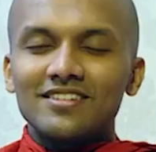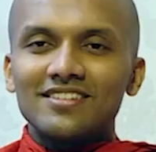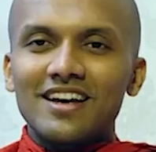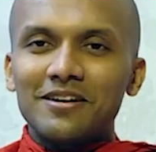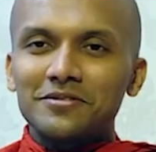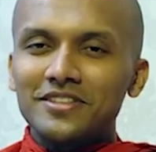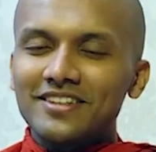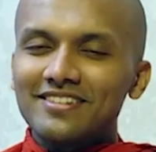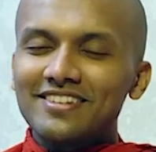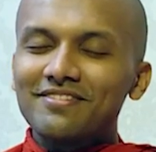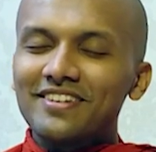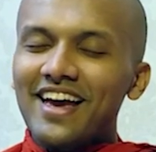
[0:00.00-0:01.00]
Now
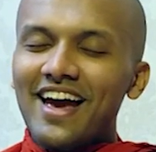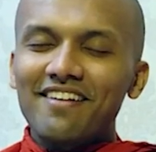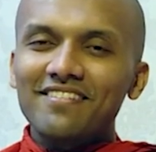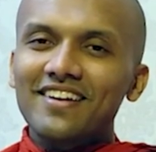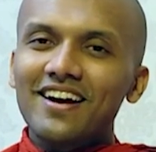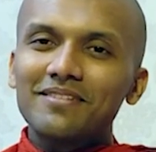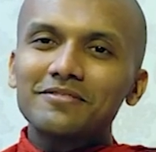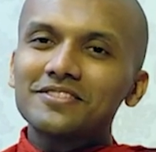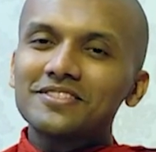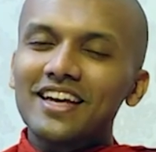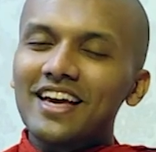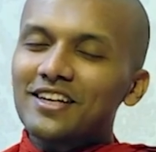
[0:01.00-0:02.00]
children, we have come to
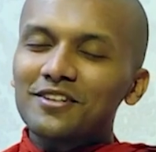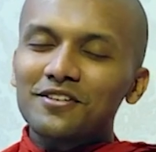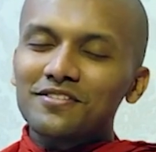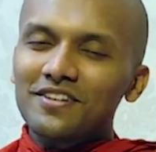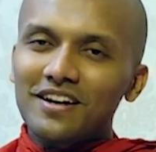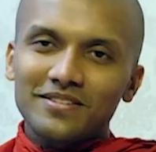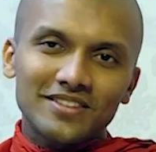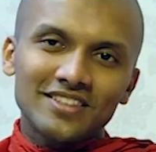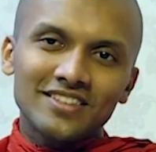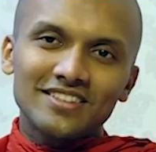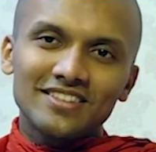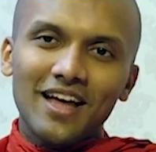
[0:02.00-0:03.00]
the end of our
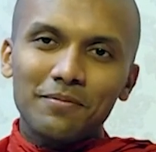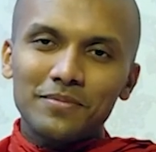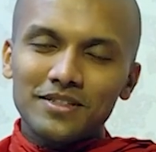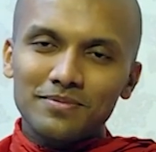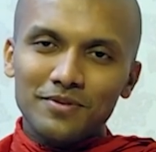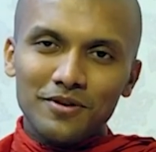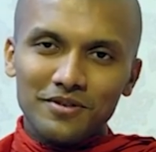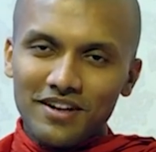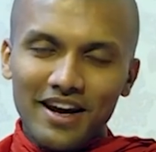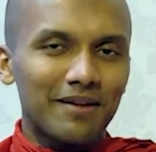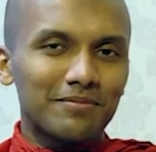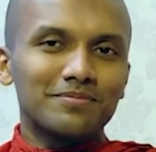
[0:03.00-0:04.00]
Dhamma
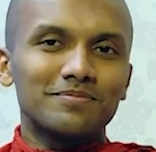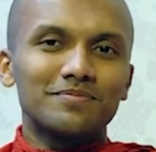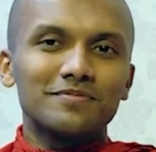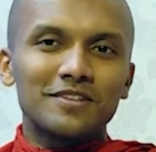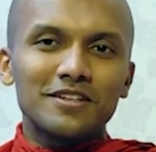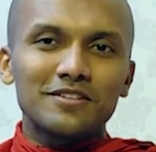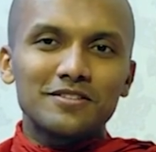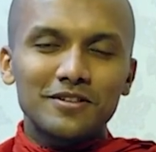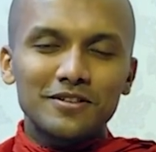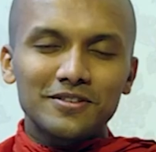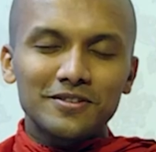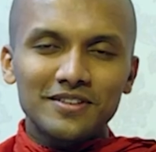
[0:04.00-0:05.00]
program.
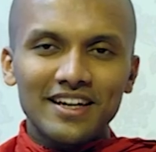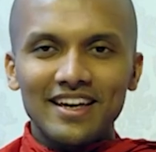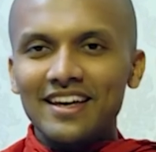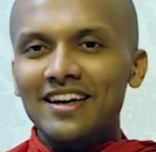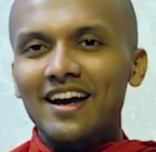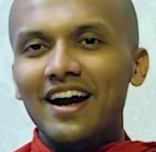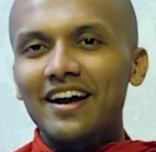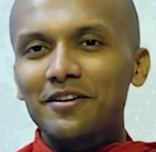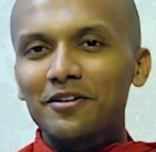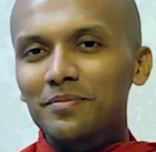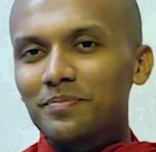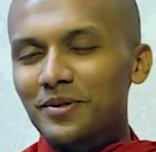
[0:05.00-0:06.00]
So today, I
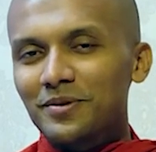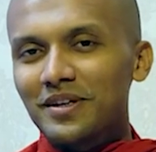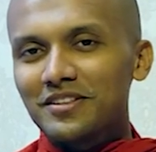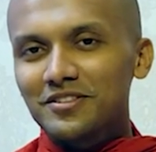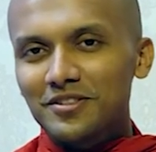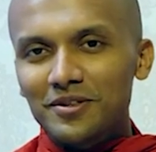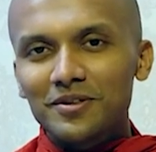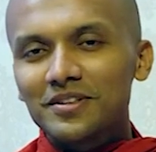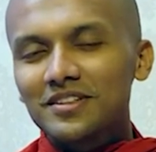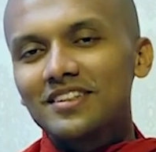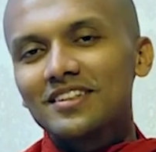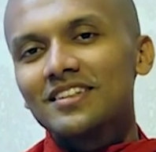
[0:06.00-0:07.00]
hope you enjoy
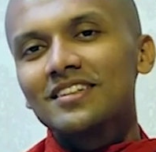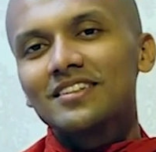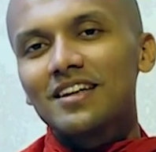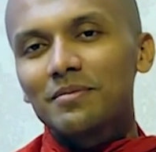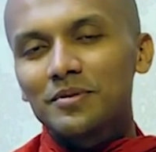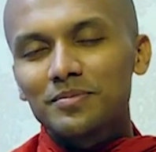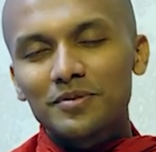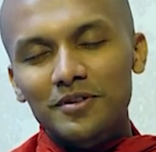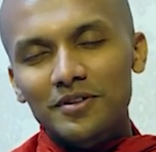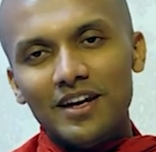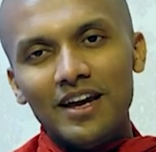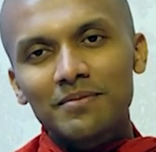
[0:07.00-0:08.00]
the Dhamma
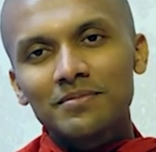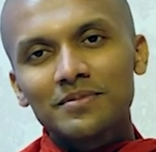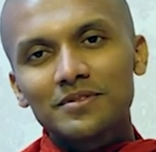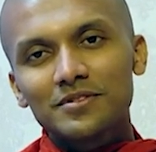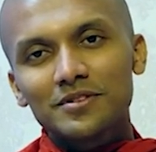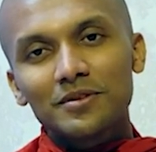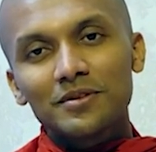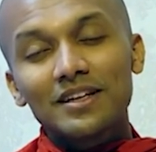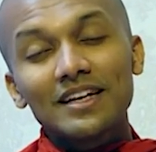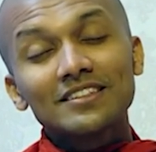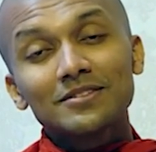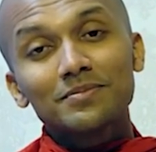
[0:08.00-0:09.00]
program. So
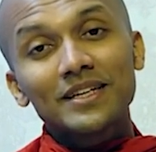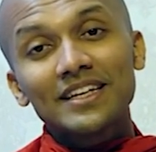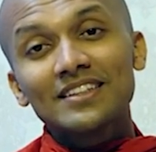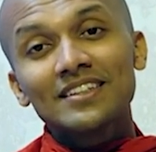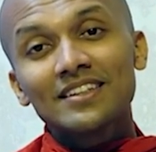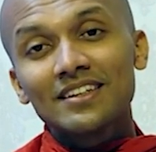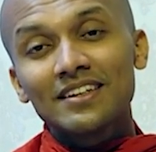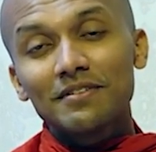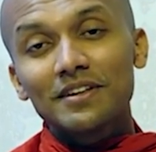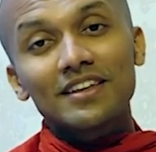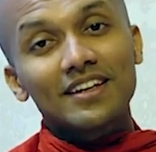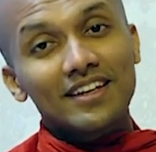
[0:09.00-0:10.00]
let's meet
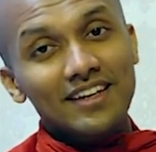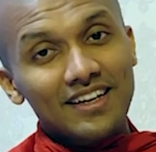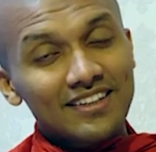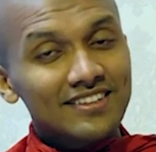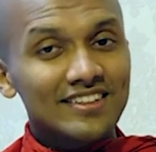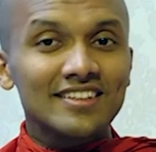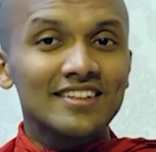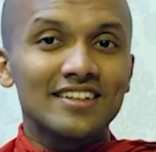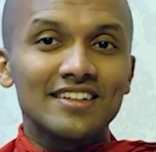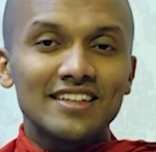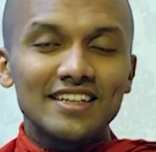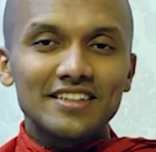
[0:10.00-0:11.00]
with another
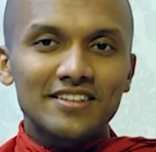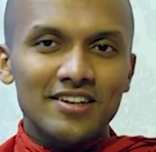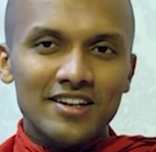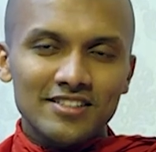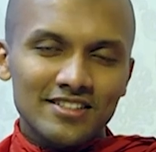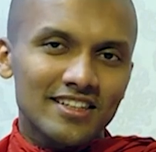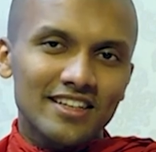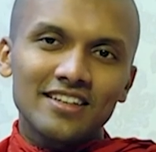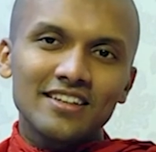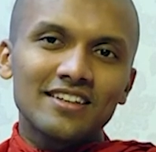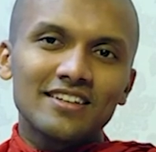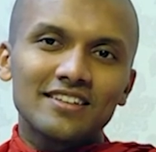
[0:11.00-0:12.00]

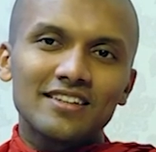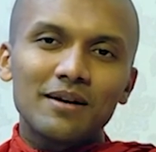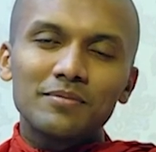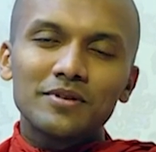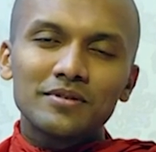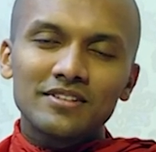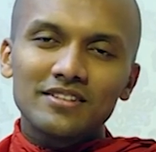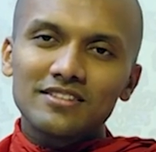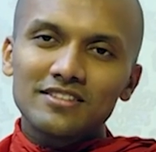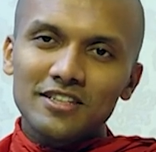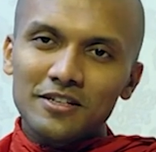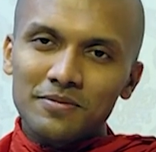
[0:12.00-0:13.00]
interesting Dhamma
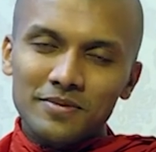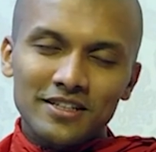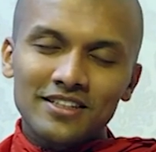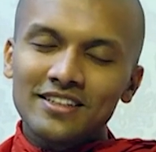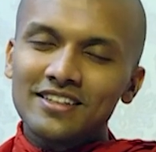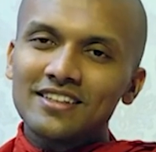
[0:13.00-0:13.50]
sermon